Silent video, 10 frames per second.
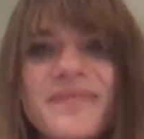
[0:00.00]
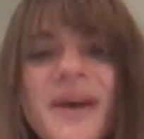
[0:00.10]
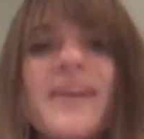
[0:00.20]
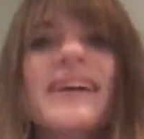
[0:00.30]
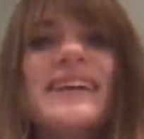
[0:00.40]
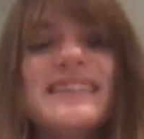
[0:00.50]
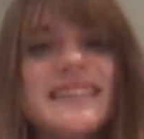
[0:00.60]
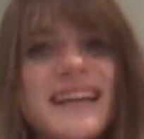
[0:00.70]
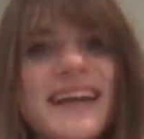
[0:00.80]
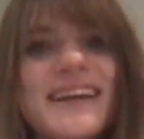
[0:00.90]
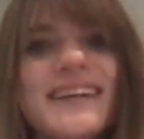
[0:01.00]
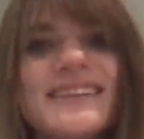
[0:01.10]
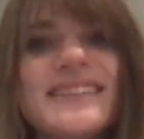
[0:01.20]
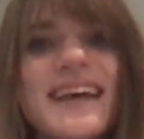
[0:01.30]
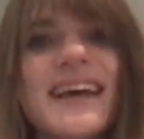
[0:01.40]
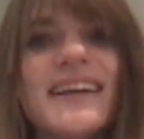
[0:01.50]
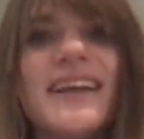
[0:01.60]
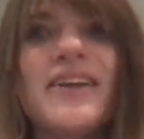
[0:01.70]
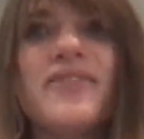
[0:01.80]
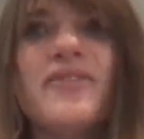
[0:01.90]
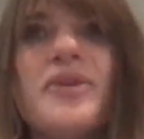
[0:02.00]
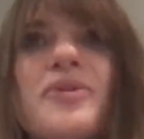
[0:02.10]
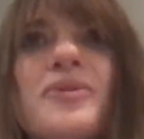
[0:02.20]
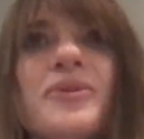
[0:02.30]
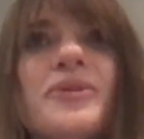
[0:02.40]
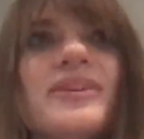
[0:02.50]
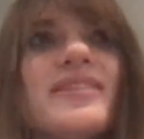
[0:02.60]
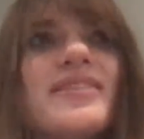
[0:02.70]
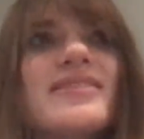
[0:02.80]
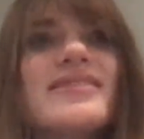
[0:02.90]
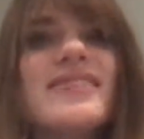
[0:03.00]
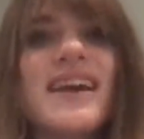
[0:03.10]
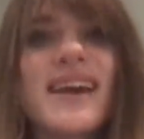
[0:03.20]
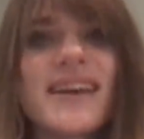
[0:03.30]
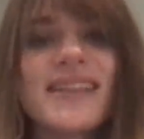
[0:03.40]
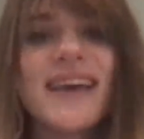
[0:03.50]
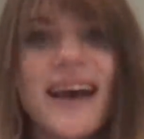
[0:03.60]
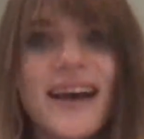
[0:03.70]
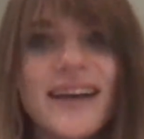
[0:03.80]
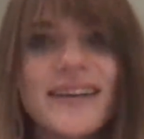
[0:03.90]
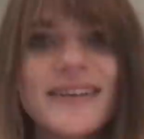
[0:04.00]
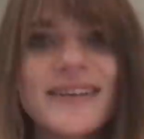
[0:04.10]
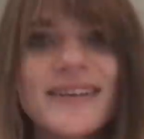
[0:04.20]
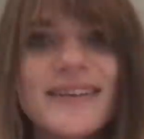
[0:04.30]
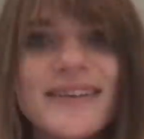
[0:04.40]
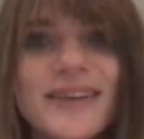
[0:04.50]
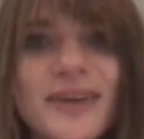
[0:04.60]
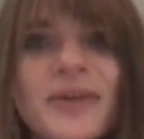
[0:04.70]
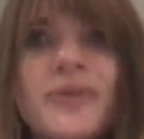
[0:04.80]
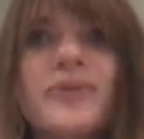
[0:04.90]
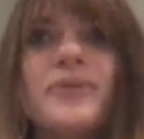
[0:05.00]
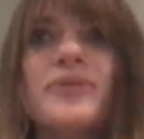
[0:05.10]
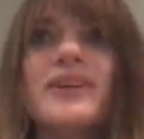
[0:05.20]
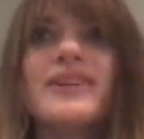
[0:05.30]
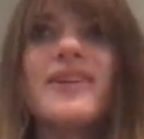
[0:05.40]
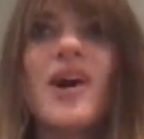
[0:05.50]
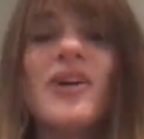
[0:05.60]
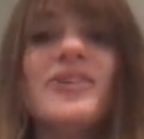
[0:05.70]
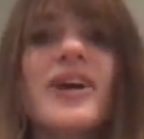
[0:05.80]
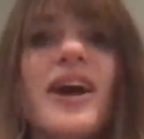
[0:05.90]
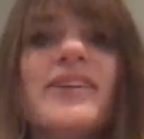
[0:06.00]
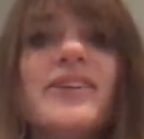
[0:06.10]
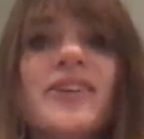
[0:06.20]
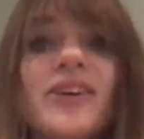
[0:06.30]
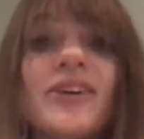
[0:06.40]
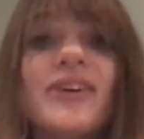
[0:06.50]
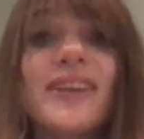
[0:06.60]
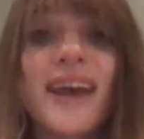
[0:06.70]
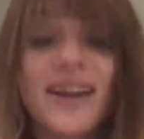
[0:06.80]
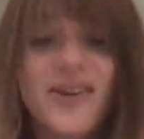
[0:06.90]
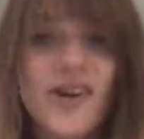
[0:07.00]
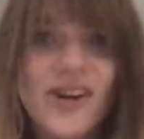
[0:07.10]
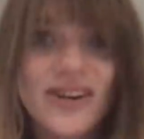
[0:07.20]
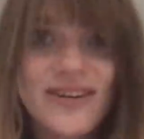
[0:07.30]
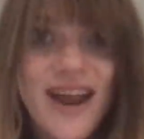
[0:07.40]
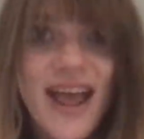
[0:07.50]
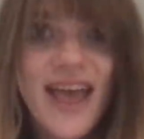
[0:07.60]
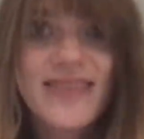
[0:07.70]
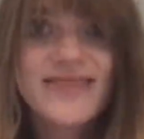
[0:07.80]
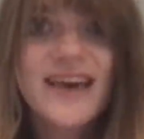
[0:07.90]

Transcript: All I can say is that if you think that you are not good at art and